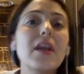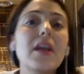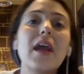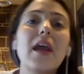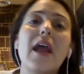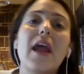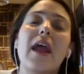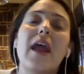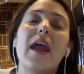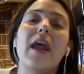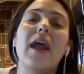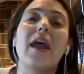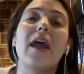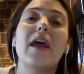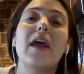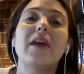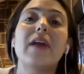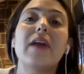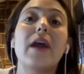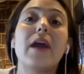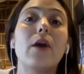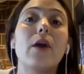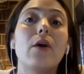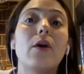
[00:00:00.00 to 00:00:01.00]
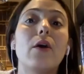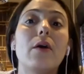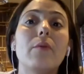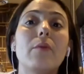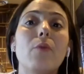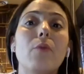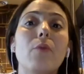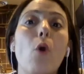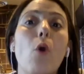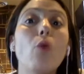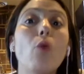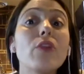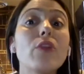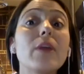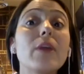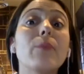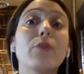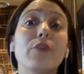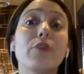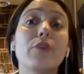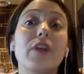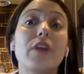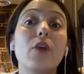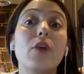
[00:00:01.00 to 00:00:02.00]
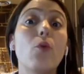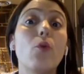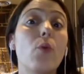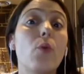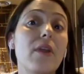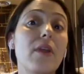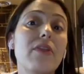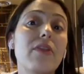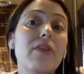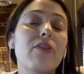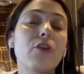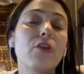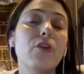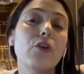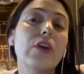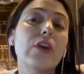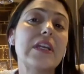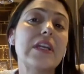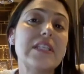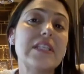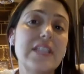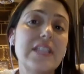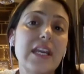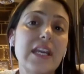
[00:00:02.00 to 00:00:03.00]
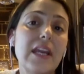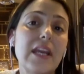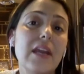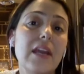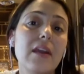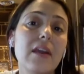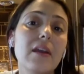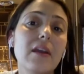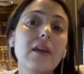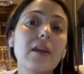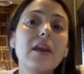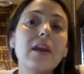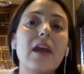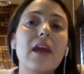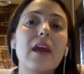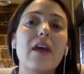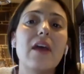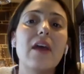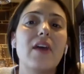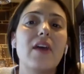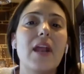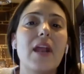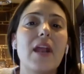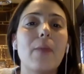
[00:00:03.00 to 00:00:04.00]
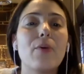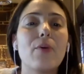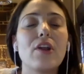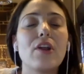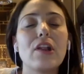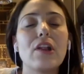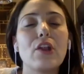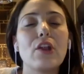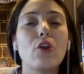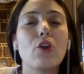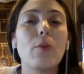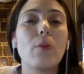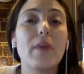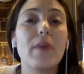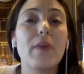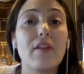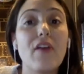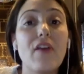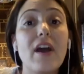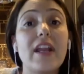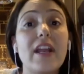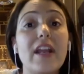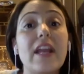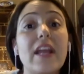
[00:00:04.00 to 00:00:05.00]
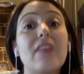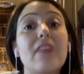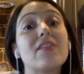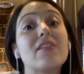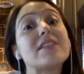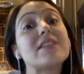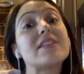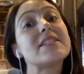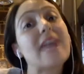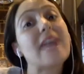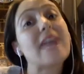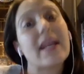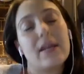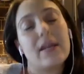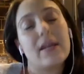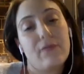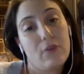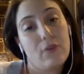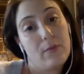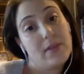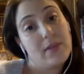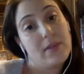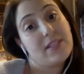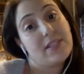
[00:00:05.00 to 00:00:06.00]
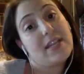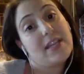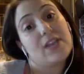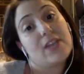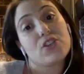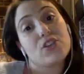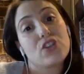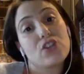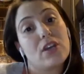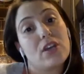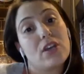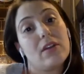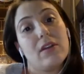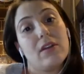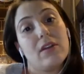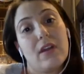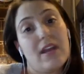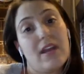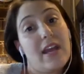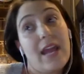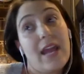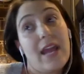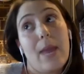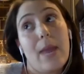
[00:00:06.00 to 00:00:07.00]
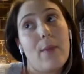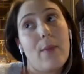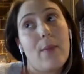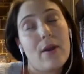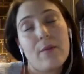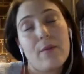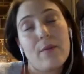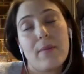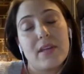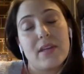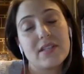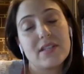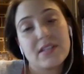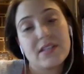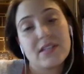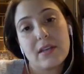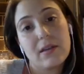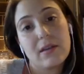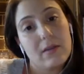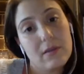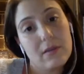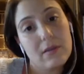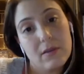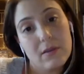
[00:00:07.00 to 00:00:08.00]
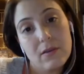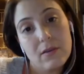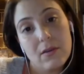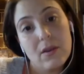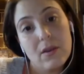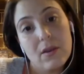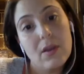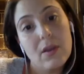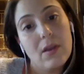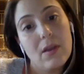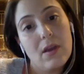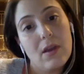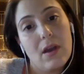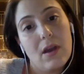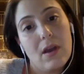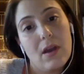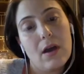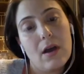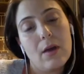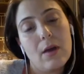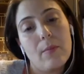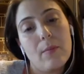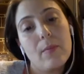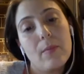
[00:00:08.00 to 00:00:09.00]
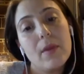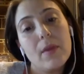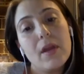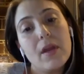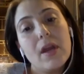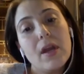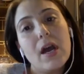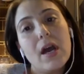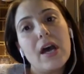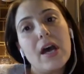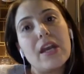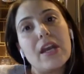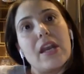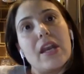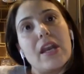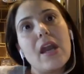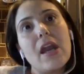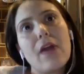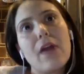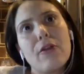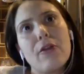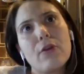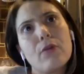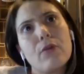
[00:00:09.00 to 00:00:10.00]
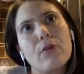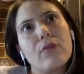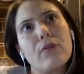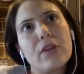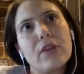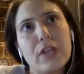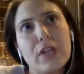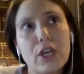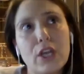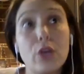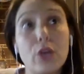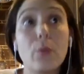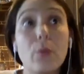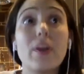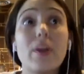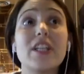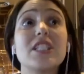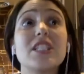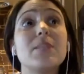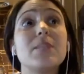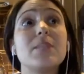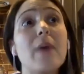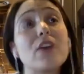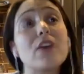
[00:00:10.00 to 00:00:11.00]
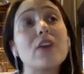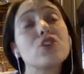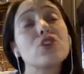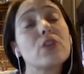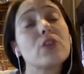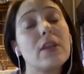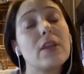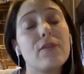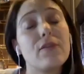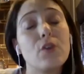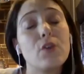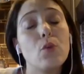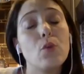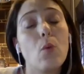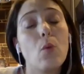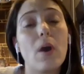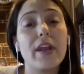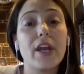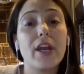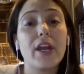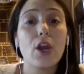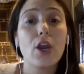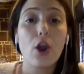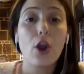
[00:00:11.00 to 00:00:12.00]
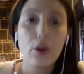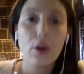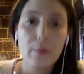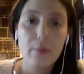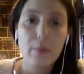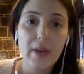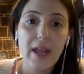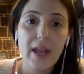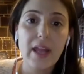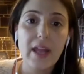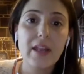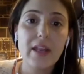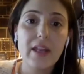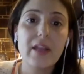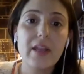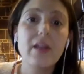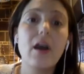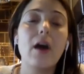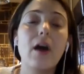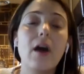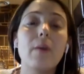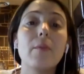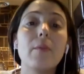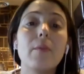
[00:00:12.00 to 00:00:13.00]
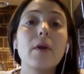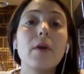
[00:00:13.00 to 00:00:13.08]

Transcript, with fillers: and i um only brewed it with the green tea and then i put a little bit of honey in the second fermentation and it came out amazing um another really good one especially if you want it carbonated um